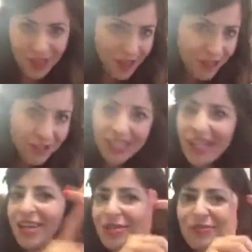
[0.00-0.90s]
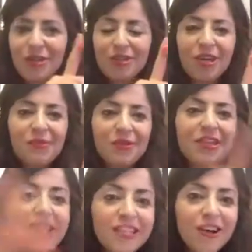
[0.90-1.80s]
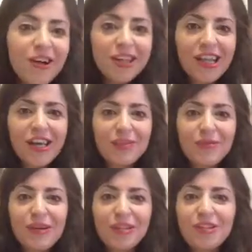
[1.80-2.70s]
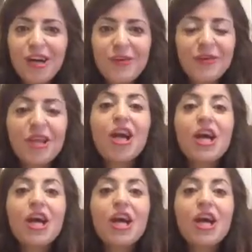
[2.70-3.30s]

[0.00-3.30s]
theory class, be on time in clinical class, be on time on